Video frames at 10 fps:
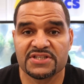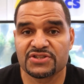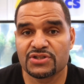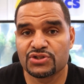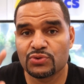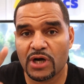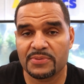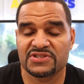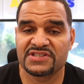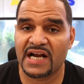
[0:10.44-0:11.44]
these are the two
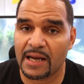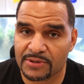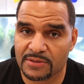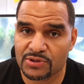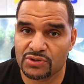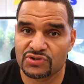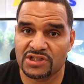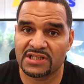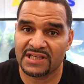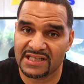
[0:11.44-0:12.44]
options that I'm going to be
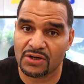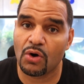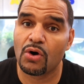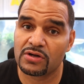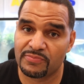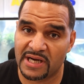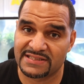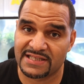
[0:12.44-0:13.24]
using in all of my